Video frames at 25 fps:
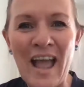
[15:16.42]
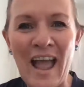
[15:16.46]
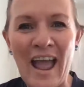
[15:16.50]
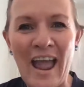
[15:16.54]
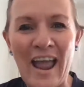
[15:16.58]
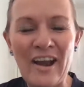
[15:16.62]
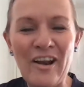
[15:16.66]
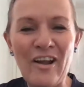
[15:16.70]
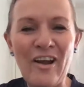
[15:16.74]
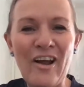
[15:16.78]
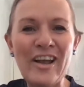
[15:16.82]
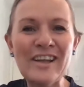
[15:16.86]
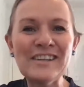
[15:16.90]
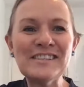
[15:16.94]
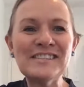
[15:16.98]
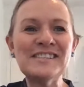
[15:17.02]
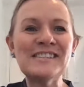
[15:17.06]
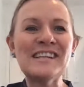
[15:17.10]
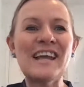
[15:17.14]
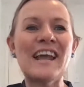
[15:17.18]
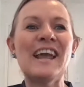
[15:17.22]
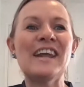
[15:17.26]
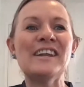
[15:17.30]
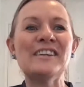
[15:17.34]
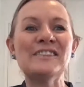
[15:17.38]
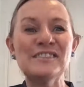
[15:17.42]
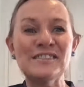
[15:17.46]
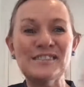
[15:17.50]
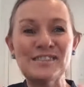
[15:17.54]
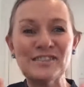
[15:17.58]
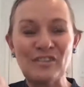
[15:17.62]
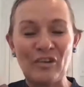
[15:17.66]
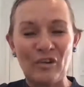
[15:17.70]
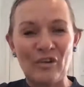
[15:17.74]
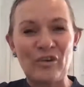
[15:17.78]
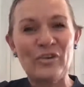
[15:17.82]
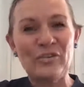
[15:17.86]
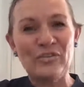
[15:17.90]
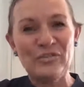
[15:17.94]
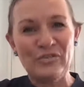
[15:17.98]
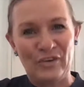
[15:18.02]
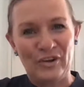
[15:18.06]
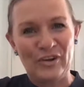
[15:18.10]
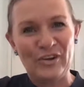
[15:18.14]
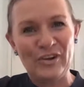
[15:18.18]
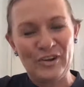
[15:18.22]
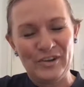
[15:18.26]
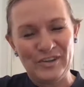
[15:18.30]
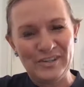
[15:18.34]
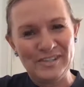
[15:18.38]
And I stayed so
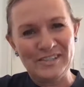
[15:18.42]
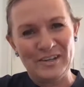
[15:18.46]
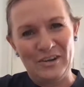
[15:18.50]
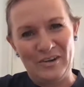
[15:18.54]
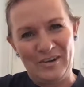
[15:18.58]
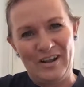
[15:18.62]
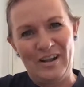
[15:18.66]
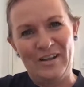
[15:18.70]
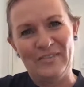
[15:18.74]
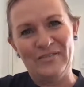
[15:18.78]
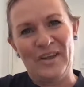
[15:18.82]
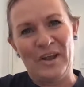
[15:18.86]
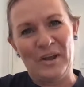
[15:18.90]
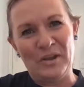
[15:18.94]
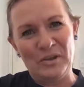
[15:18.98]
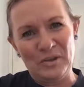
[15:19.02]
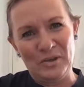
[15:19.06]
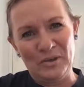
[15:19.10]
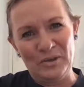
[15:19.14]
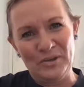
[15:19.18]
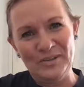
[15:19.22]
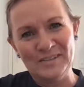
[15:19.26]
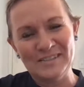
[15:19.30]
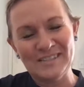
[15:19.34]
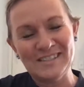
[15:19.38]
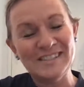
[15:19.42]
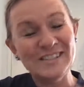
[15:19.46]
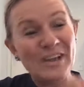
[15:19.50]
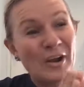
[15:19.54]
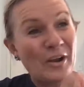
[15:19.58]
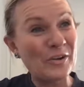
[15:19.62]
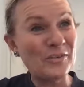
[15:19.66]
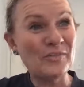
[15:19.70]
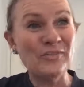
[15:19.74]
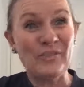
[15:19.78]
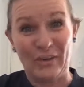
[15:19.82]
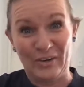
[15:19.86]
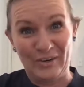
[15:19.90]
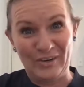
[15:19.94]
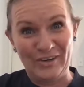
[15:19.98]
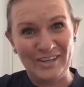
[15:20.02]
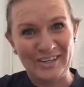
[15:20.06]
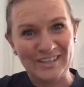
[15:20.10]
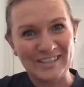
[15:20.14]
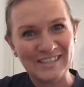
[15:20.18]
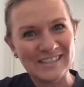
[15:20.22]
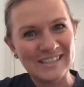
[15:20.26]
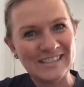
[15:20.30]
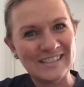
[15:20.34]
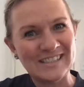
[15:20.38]
focused on our values, so
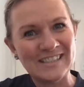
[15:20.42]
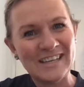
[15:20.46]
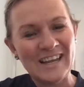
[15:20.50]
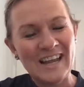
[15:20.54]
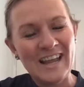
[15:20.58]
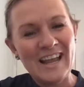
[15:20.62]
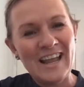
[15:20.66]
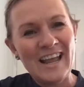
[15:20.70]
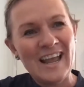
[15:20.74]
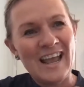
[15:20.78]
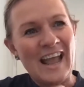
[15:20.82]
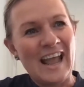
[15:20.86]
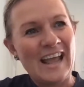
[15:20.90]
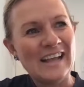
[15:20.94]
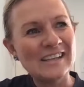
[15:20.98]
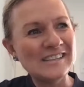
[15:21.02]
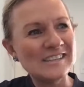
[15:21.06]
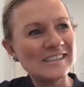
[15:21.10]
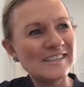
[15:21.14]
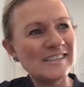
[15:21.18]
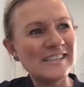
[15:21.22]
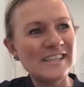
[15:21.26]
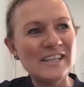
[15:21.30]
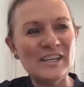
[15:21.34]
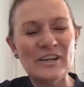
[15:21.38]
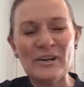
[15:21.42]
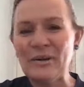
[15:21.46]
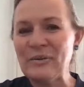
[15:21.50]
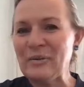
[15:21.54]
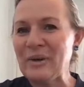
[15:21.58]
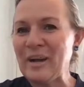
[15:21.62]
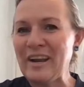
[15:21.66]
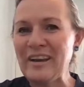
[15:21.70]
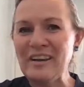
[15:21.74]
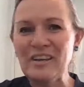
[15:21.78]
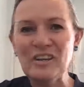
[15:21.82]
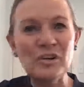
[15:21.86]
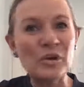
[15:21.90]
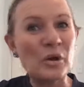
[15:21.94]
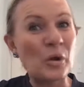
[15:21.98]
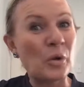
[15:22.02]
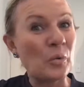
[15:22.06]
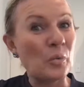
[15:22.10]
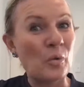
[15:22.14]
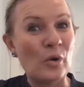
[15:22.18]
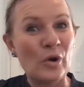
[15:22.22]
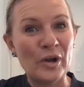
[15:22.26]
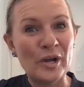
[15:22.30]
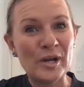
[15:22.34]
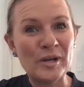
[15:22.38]
focused. As a CEO, I went, you know
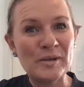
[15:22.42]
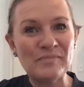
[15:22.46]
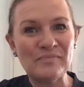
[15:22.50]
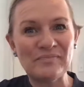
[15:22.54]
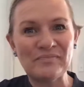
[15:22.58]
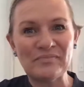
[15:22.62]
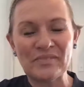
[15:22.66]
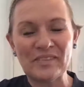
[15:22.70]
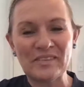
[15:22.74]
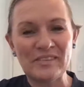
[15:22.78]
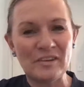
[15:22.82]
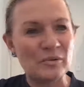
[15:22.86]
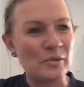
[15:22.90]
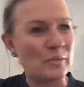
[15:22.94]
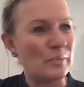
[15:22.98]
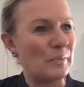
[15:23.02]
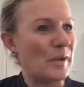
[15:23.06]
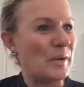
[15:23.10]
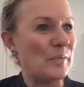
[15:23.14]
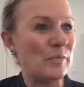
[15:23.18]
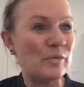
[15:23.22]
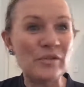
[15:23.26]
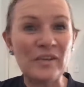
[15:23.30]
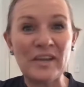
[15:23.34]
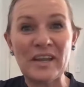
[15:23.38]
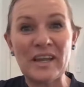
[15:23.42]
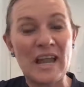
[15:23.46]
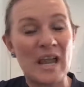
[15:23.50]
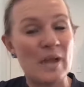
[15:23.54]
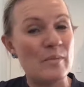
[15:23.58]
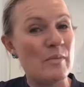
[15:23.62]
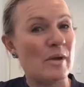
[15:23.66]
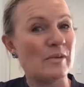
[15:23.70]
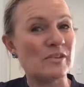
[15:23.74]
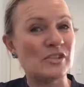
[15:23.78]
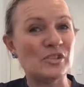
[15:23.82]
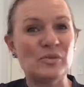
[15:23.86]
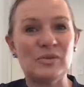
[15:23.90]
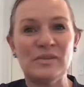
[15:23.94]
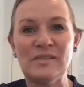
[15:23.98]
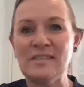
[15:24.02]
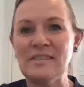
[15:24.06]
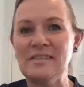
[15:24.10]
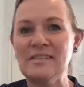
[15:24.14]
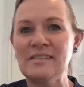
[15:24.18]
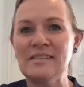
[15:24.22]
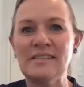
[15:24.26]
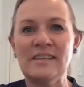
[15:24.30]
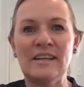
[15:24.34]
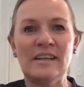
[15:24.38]
what? There were people that came up to us
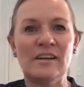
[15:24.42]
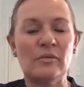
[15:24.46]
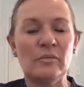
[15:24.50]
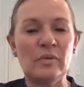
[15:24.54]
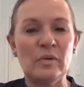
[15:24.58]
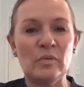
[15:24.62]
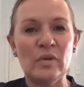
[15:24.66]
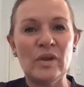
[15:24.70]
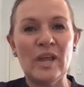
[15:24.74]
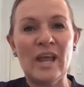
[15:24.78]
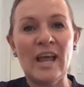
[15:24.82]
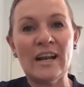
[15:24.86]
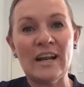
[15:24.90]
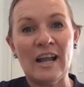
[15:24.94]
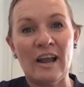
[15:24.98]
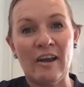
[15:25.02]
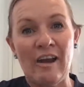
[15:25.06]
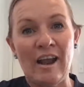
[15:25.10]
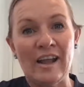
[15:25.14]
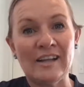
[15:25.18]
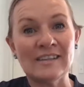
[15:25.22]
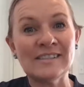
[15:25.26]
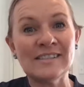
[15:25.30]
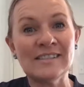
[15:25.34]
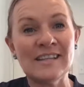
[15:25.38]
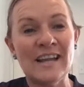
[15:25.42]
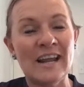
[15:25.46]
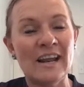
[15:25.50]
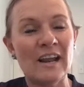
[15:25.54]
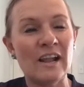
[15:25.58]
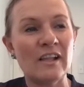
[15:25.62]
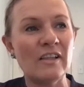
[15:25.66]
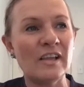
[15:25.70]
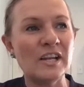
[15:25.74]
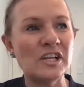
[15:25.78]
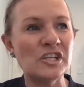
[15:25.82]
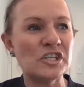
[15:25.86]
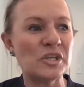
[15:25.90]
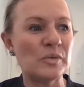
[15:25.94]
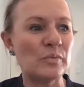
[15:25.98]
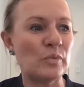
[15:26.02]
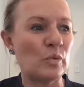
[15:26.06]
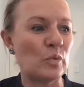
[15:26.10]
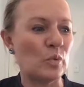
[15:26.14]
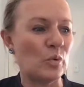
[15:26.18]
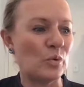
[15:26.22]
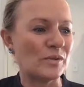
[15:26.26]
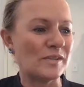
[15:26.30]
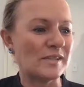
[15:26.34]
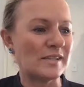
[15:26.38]
and said, I mean, we had our Outstanding Leadership
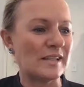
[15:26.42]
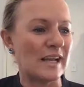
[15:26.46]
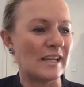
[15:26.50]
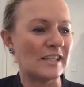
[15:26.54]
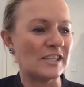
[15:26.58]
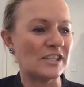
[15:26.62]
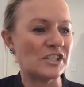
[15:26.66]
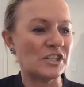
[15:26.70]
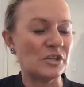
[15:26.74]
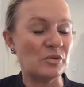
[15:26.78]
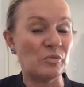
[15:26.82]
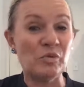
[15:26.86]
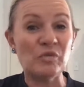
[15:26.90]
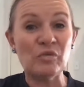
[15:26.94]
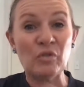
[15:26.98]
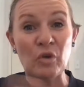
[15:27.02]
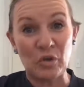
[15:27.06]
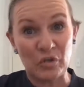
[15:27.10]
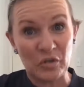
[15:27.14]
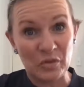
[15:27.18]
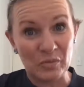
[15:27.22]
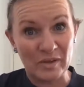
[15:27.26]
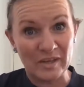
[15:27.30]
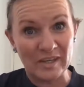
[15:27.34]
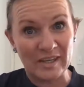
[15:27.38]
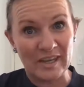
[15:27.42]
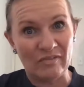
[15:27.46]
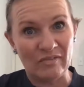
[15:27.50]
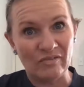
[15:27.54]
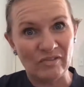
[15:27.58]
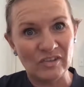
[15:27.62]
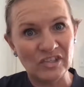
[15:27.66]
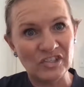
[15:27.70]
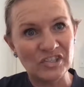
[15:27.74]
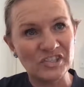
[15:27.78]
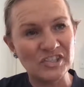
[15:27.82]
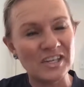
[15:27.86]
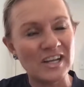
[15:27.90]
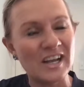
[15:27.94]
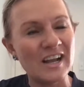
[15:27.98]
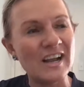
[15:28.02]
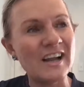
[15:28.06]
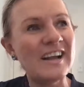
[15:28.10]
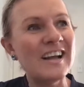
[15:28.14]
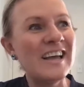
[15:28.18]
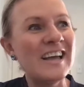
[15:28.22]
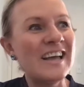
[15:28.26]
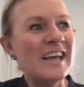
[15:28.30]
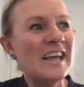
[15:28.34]
Awards last year. We've got them again this year.